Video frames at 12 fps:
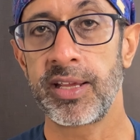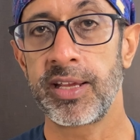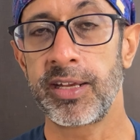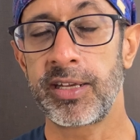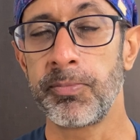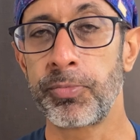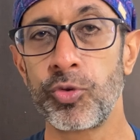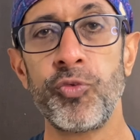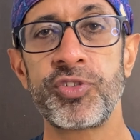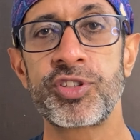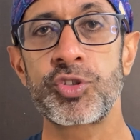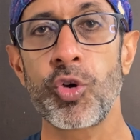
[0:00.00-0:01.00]
it
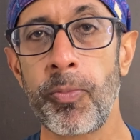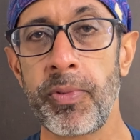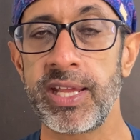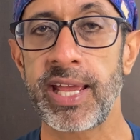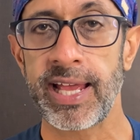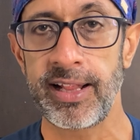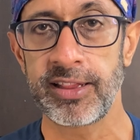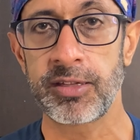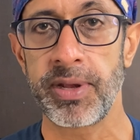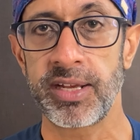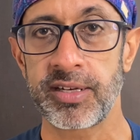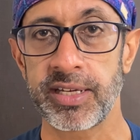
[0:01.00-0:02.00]
improves so many health
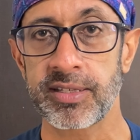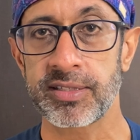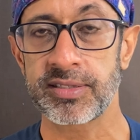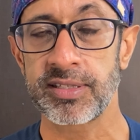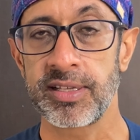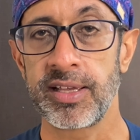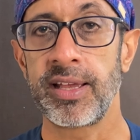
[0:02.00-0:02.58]
metrics